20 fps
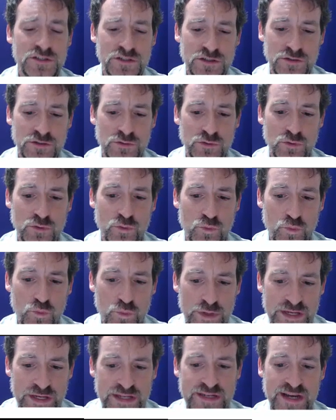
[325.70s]
to
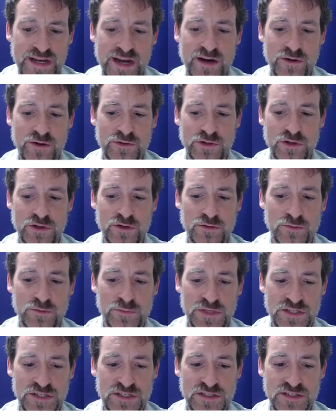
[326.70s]
weed out
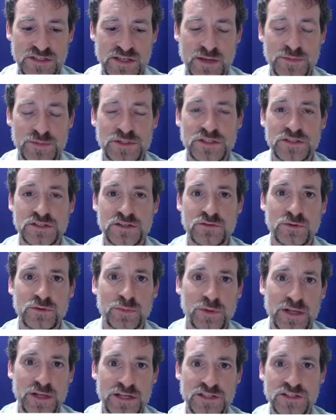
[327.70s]
misconceptions and
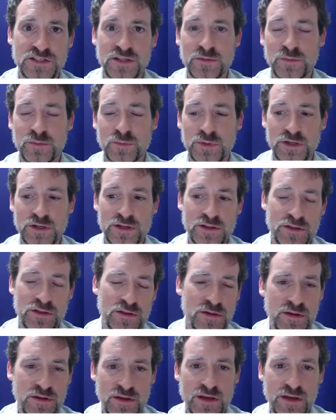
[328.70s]
replace them with